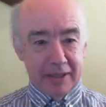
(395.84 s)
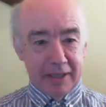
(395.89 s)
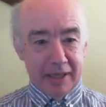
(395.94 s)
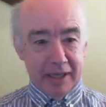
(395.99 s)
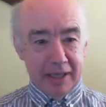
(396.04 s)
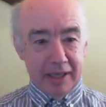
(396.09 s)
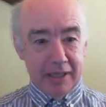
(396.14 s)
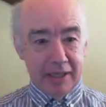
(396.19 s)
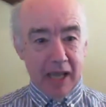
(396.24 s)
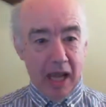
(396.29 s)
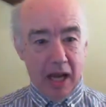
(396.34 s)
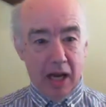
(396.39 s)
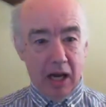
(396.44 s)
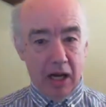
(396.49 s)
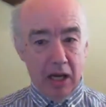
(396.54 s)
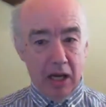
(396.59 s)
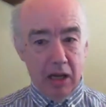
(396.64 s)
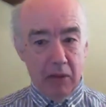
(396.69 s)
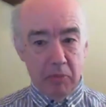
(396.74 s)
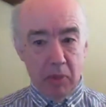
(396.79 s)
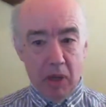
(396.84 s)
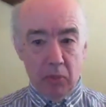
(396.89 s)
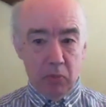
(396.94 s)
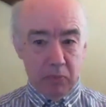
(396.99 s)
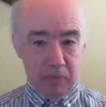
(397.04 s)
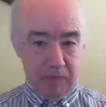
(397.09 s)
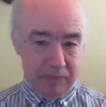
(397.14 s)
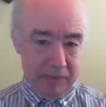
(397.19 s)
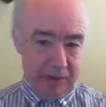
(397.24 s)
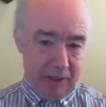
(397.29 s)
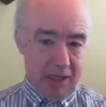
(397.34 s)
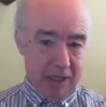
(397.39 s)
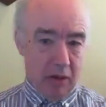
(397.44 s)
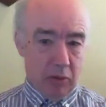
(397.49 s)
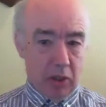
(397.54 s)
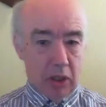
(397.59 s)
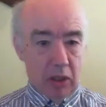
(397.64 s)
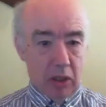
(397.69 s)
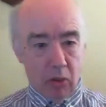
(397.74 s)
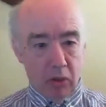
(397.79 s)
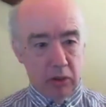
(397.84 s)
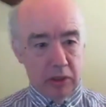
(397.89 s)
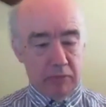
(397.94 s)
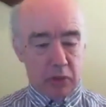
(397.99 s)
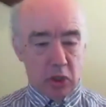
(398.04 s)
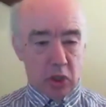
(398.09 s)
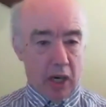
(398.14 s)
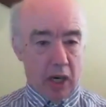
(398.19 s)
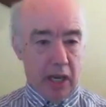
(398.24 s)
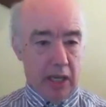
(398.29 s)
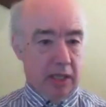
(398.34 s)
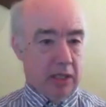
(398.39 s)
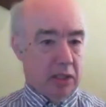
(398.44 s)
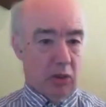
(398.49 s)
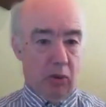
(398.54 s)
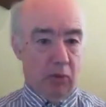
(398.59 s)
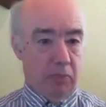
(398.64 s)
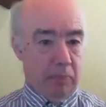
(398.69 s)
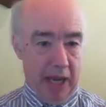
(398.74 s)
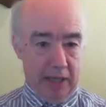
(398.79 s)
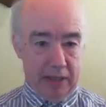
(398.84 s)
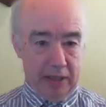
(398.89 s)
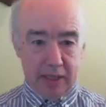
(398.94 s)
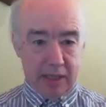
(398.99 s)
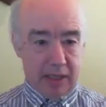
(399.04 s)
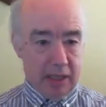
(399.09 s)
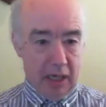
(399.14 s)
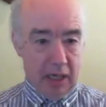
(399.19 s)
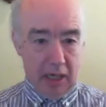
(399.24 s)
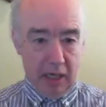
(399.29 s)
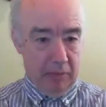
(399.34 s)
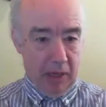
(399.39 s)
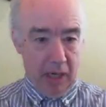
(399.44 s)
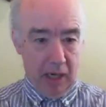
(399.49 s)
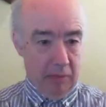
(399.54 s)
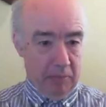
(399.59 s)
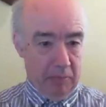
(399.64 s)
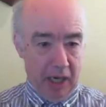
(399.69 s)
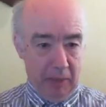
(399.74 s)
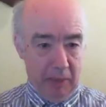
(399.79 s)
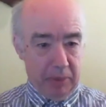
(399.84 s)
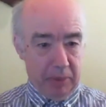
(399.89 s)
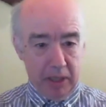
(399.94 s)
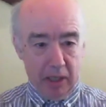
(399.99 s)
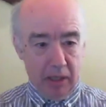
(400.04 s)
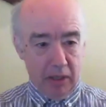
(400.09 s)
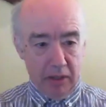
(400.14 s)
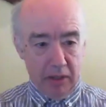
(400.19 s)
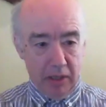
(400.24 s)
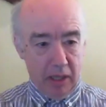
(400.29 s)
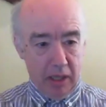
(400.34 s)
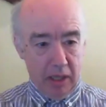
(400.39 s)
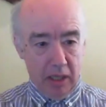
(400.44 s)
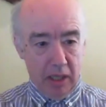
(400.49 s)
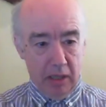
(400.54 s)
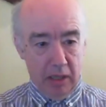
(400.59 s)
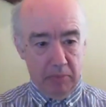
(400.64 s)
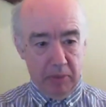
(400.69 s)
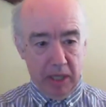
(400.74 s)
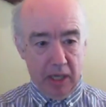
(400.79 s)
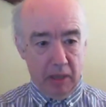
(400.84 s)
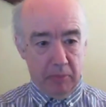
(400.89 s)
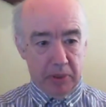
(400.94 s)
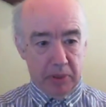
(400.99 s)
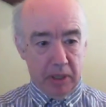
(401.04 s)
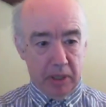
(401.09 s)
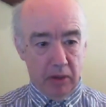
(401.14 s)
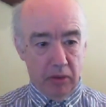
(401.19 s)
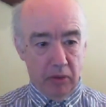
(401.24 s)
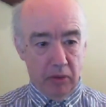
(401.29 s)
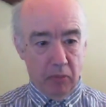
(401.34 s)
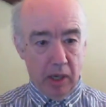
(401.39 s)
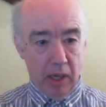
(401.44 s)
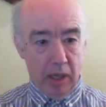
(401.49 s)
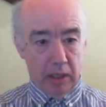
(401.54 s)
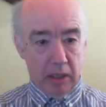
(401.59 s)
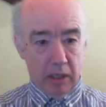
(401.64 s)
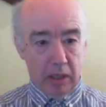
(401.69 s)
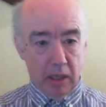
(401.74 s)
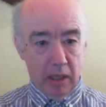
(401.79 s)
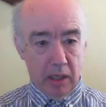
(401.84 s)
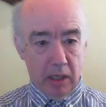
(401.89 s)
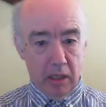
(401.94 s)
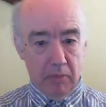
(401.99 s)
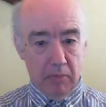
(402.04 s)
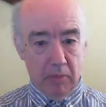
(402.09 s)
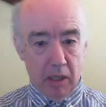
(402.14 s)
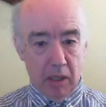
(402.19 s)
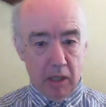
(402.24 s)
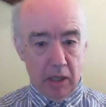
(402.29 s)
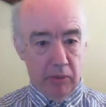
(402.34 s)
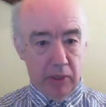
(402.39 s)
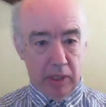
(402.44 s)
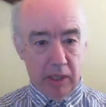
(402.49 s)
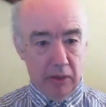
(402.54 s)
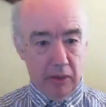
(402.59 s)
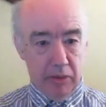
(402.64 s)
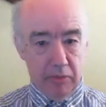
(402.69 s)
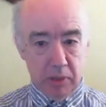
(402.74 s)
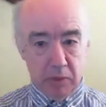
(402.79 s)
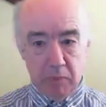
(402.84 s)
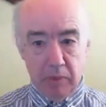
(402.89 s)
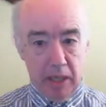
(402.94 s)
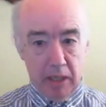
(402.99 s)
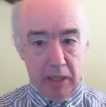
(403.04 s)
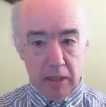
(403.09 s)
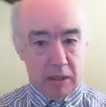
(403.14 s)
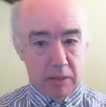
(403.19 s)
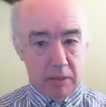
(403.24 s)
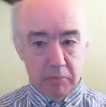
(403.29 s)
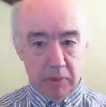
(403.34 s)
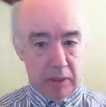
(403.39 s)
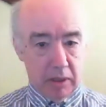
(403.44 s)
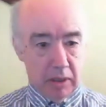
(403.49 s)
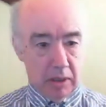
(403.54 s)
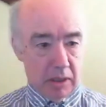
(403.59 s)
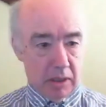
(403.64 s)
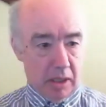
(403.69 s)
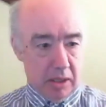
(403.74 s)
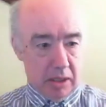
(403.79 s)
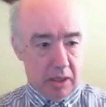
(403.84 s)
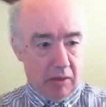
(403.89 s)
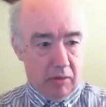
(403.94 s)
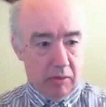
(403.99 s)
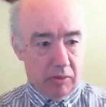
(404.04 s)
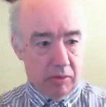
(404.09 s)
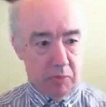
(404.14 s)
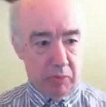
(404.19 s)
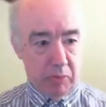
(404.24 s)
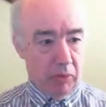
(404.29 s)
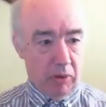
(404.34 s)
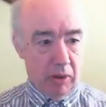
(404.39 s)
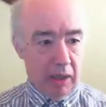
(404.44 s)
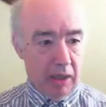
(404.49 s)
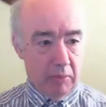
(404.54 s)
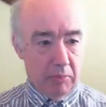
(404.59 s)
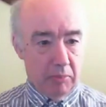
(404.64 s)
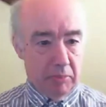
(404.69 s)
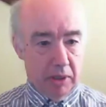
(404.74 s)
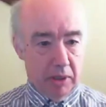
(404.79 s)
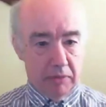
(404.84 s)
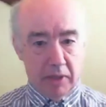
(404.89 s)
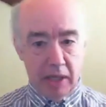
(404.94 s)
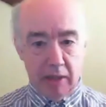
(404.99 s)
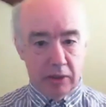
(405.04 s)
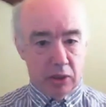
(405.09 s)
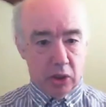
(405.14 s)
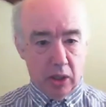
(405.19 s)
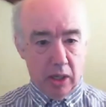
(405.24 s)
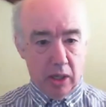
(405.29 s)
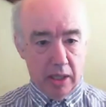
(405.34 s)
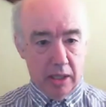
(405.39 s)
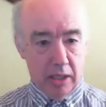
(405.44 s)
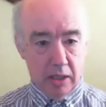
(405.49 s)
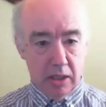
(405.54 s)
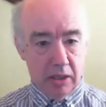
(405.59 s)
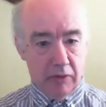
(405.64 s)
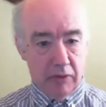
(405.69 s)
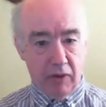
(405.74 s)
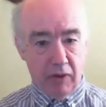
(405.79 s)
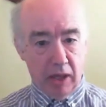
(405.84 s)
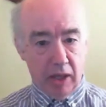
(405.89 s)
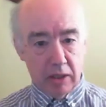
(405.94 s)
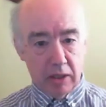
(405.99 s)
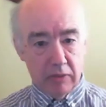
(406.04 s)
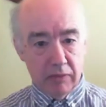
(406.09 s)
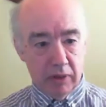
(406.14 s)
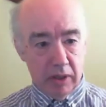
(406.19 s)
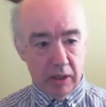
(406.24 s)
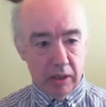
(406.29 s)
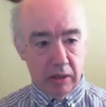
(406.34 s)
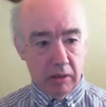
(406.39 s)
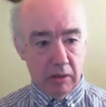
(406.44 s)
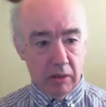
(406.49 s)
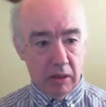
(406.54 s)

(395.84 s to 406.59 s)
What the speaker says: Yeah, you can call them trades or bets. I'm happy. I'd be happy either way. I regard them as bets because that's how I was brought up. But they're trades, effectively.